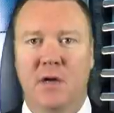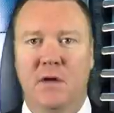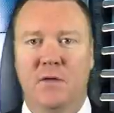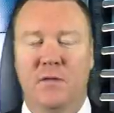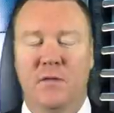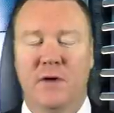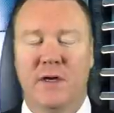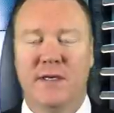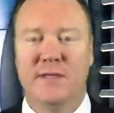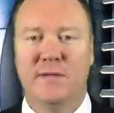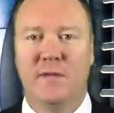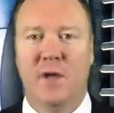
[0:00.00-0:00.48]

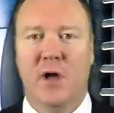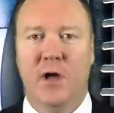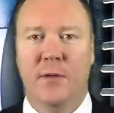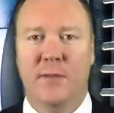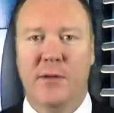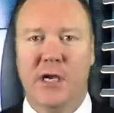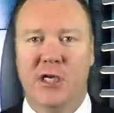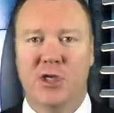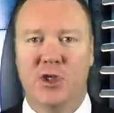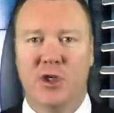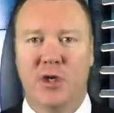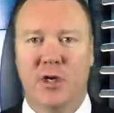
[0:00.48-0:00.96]
First of all,
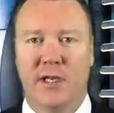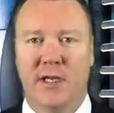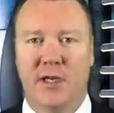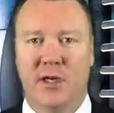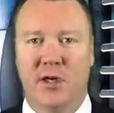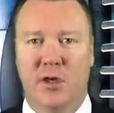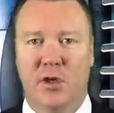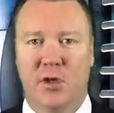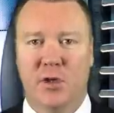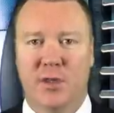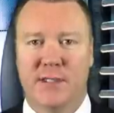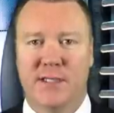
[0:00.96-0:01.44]
make sure that
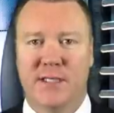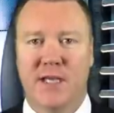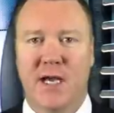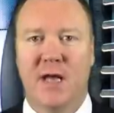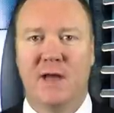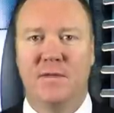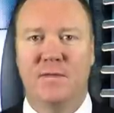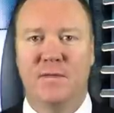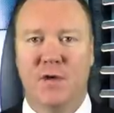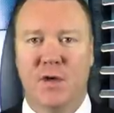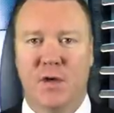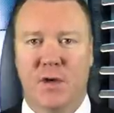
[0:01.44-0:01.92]
you do
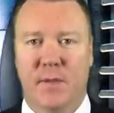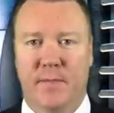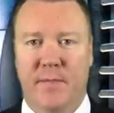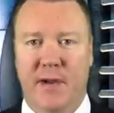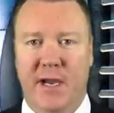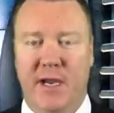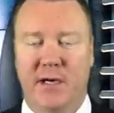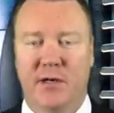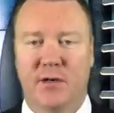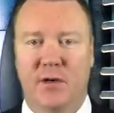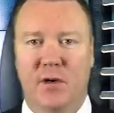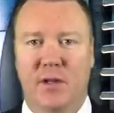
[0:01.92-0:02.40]
yourself and your
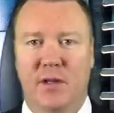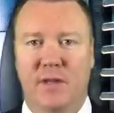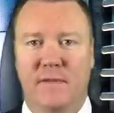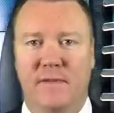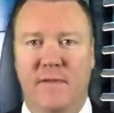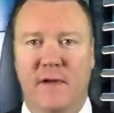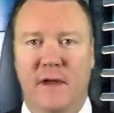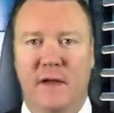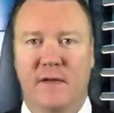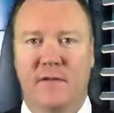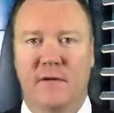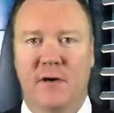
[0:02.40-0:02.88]
bankroll a
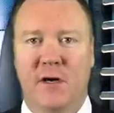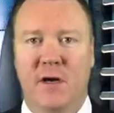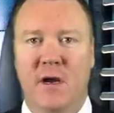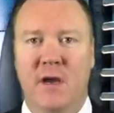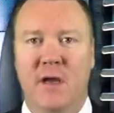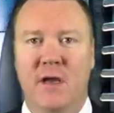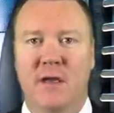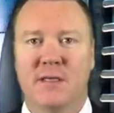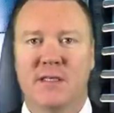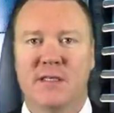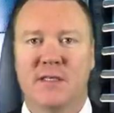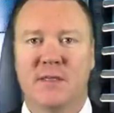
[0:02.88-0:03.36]
favor.
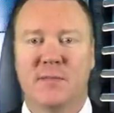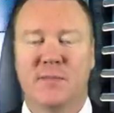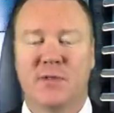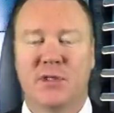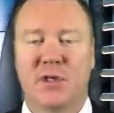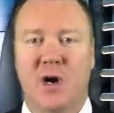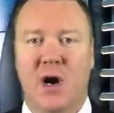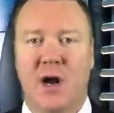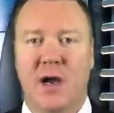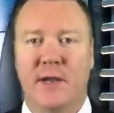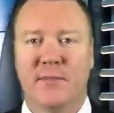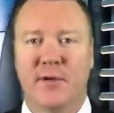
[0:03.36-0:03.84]

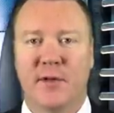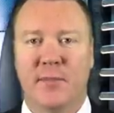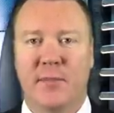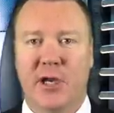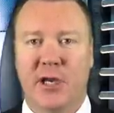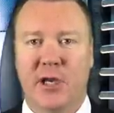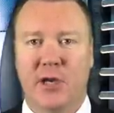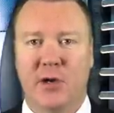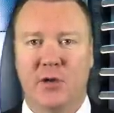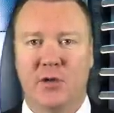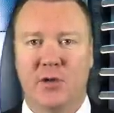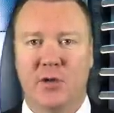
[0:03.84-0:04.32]
Subscribe to
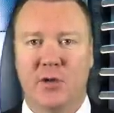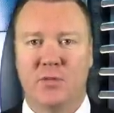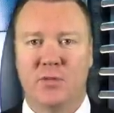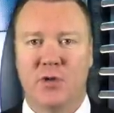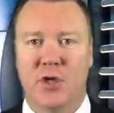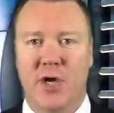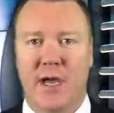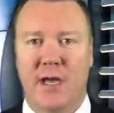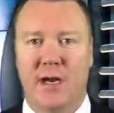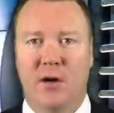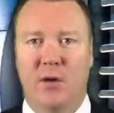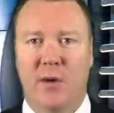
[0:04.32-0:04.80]
my YouTube
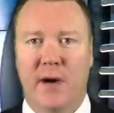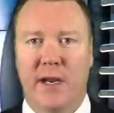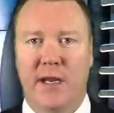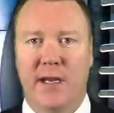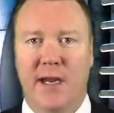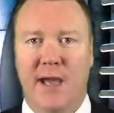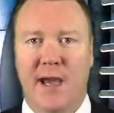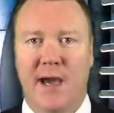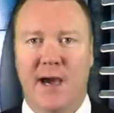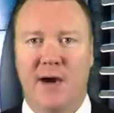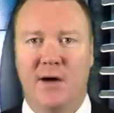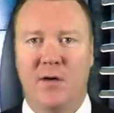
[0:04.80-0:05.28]
channel
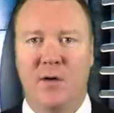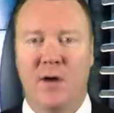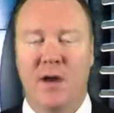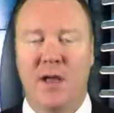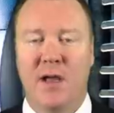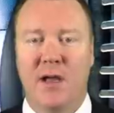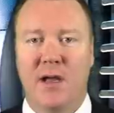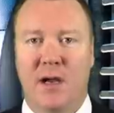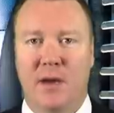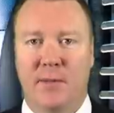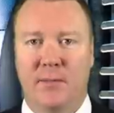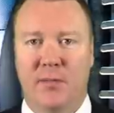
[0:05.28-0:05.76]
right now.
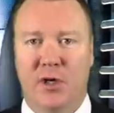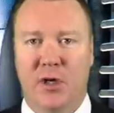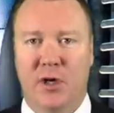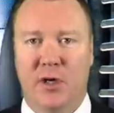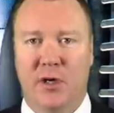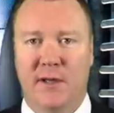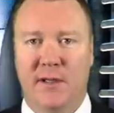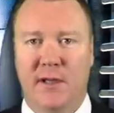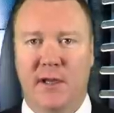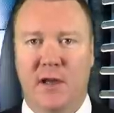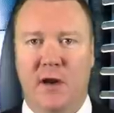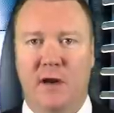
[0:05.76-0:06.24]
I'm
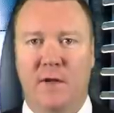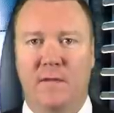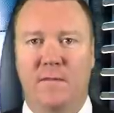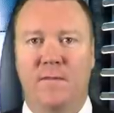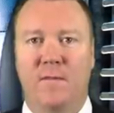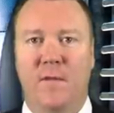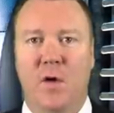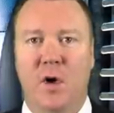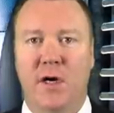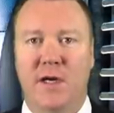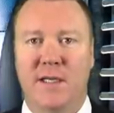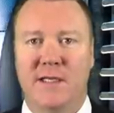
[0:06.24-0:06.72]
currently on a
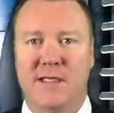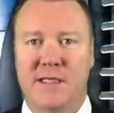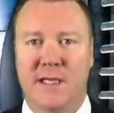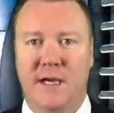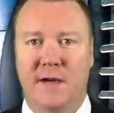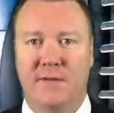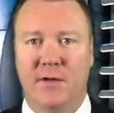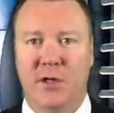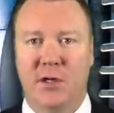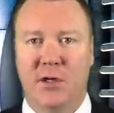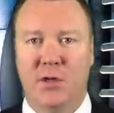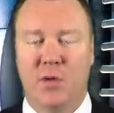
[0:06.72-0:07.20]

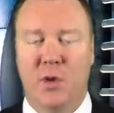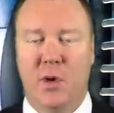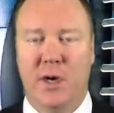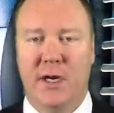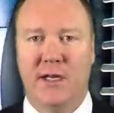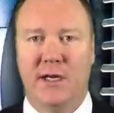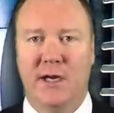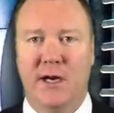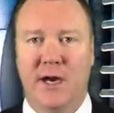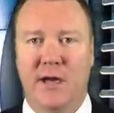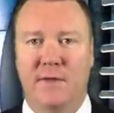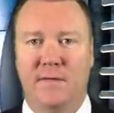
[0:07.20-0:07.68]

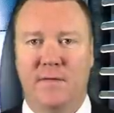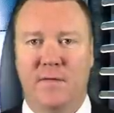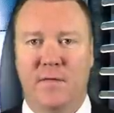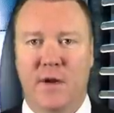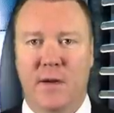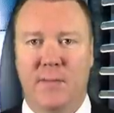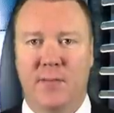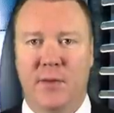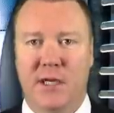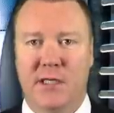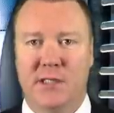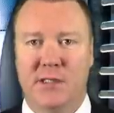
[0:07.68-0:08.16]
47-29
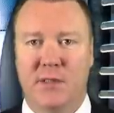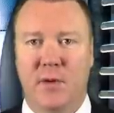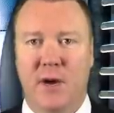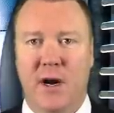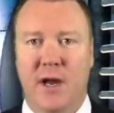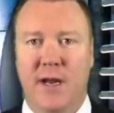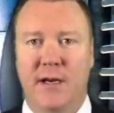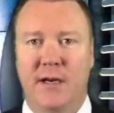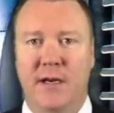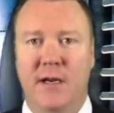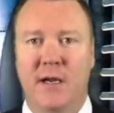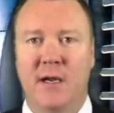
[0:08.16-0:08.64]
free picks
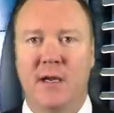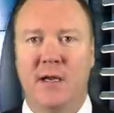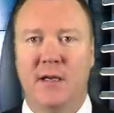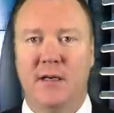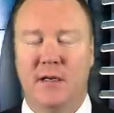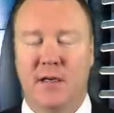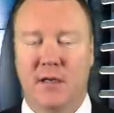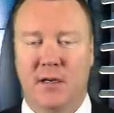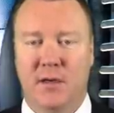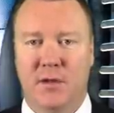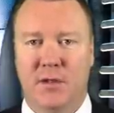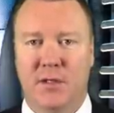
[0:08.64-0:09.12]
run.
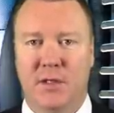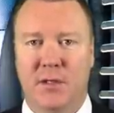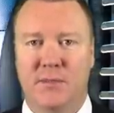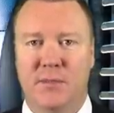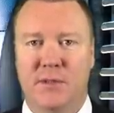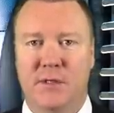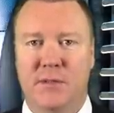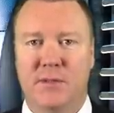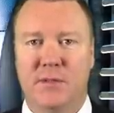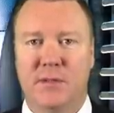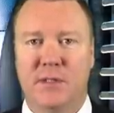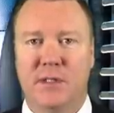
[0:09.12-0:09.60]

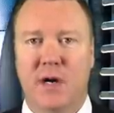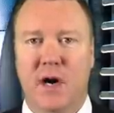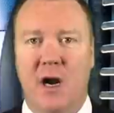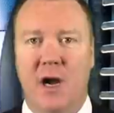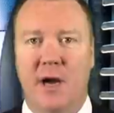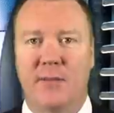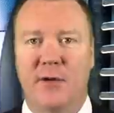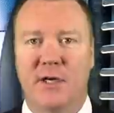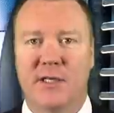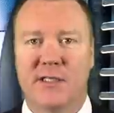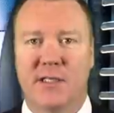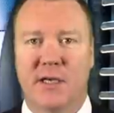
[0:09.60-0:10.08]
YouTube
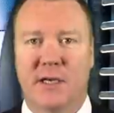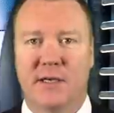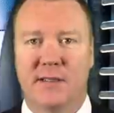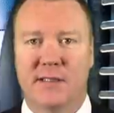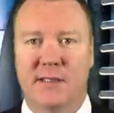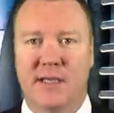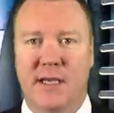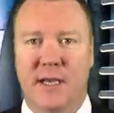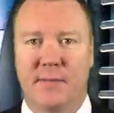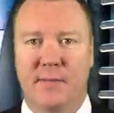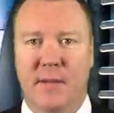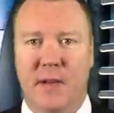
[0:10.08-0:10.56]
subscribers
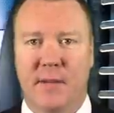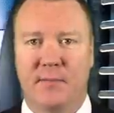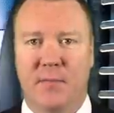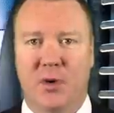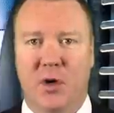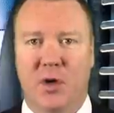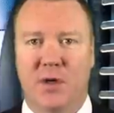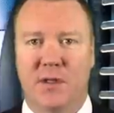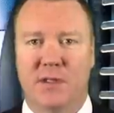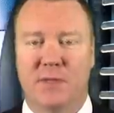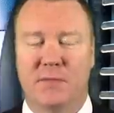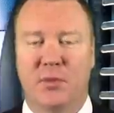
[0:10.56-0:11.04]
also get my
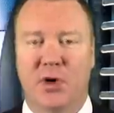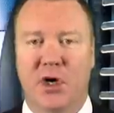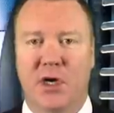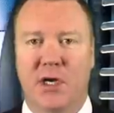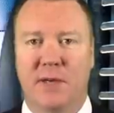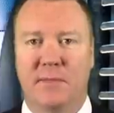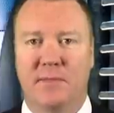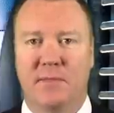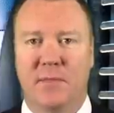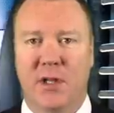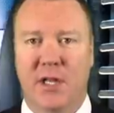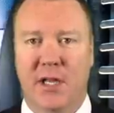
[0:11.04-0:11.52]
bonus
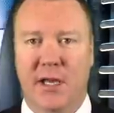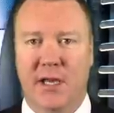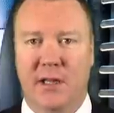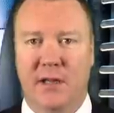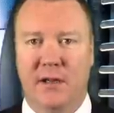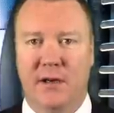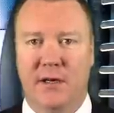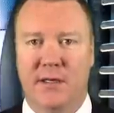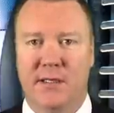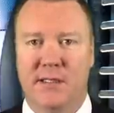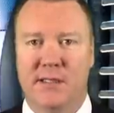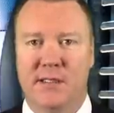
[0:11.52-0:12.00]
breaking play
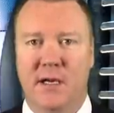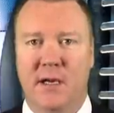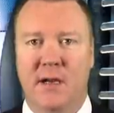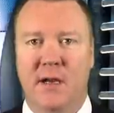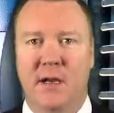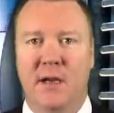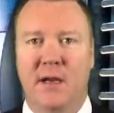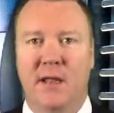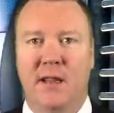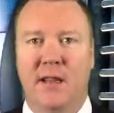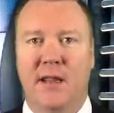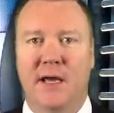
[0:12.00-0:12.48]
alerts.
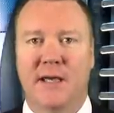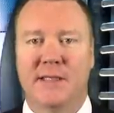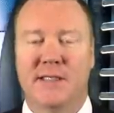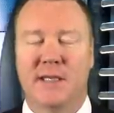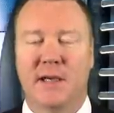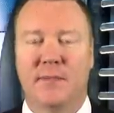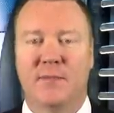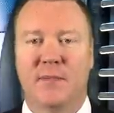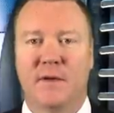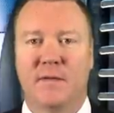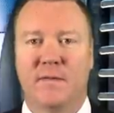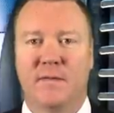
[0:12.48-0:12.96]
That's
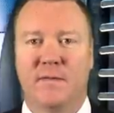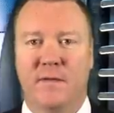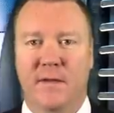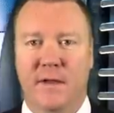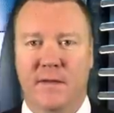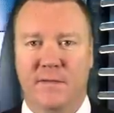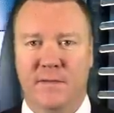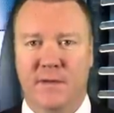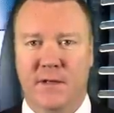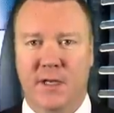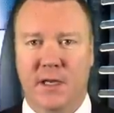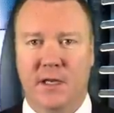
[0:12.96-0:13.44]
up to
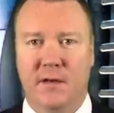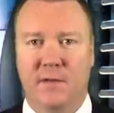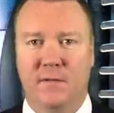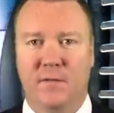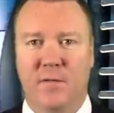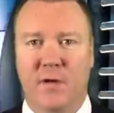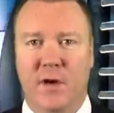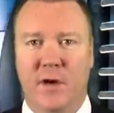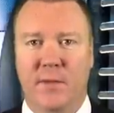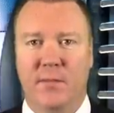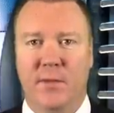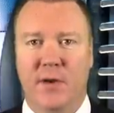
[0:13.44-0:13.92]
15
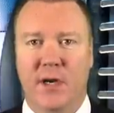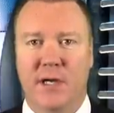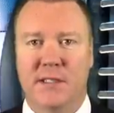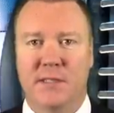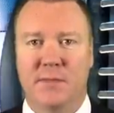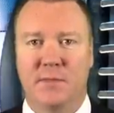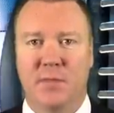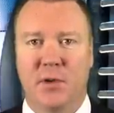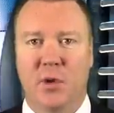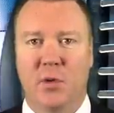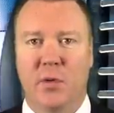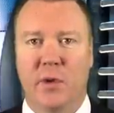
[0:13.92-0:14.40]
free
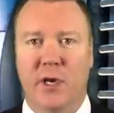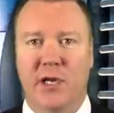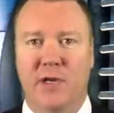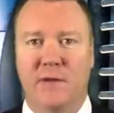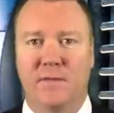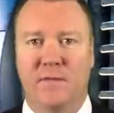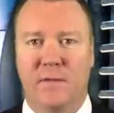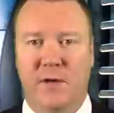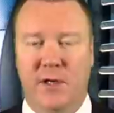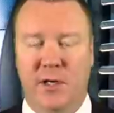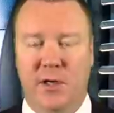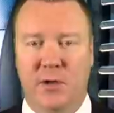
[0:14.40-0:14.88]
picks per
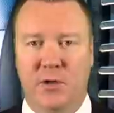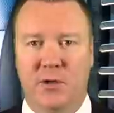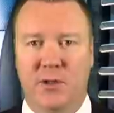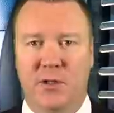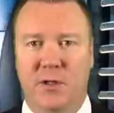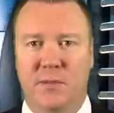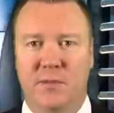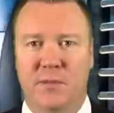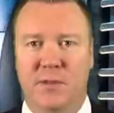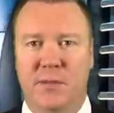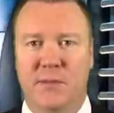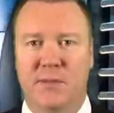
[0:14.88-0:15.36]
week for
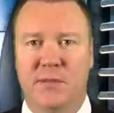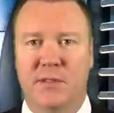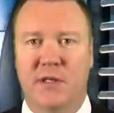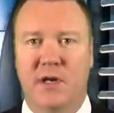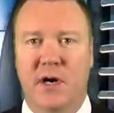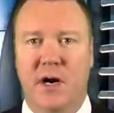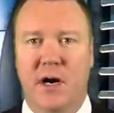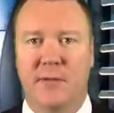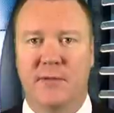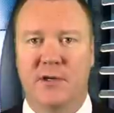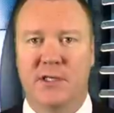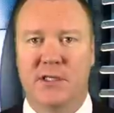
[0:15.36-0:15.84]
YouTube
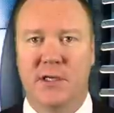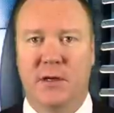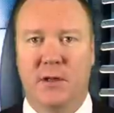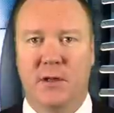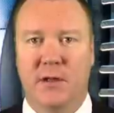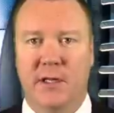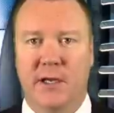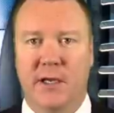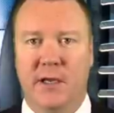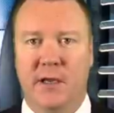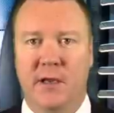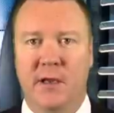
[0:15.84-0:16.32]
subscribers
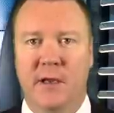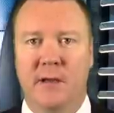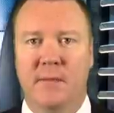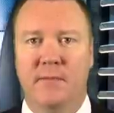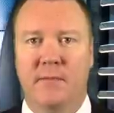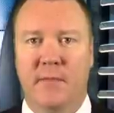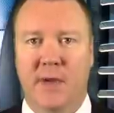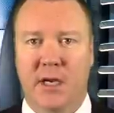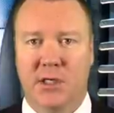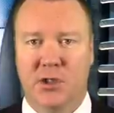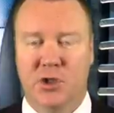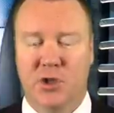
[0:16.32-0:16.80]
only.
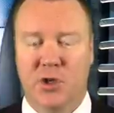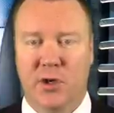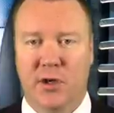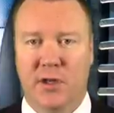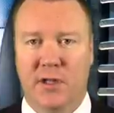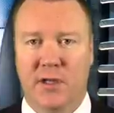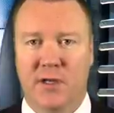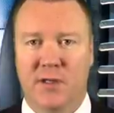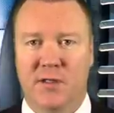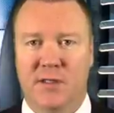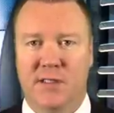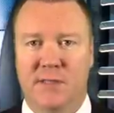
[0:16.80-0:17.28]
Make sure
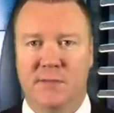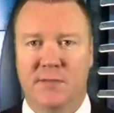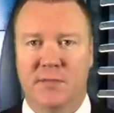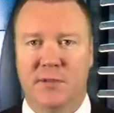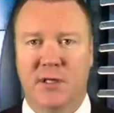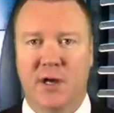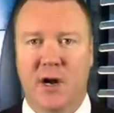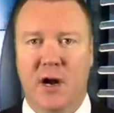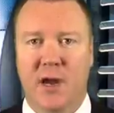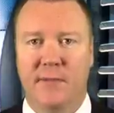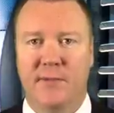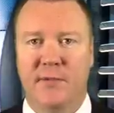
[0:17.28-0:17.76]
that you
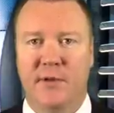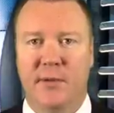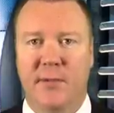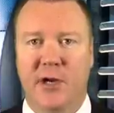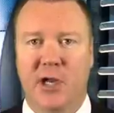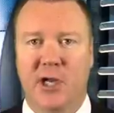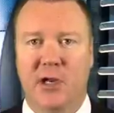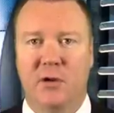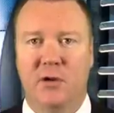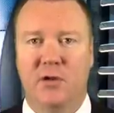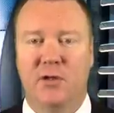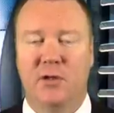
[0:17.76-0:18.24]
subscribe to
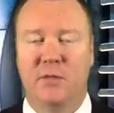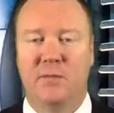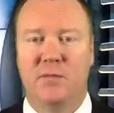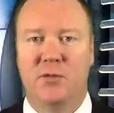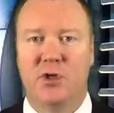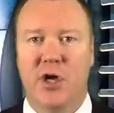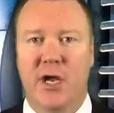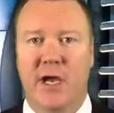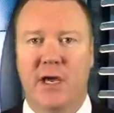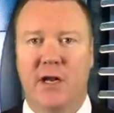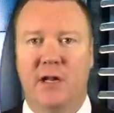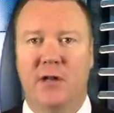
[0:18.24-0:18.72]
my YouTube
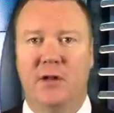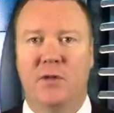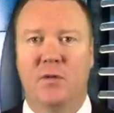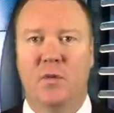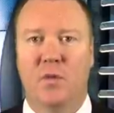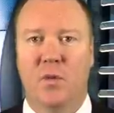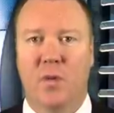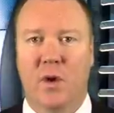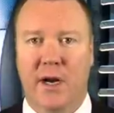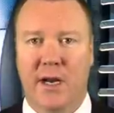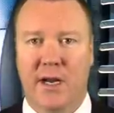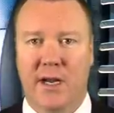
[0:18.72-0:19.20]
channel
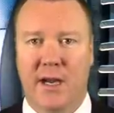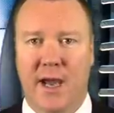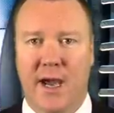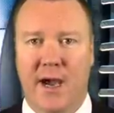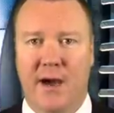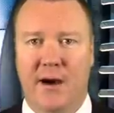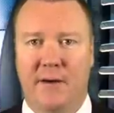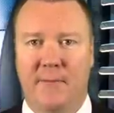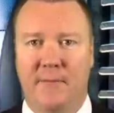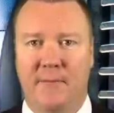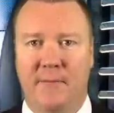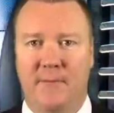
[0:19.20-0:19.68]
right now.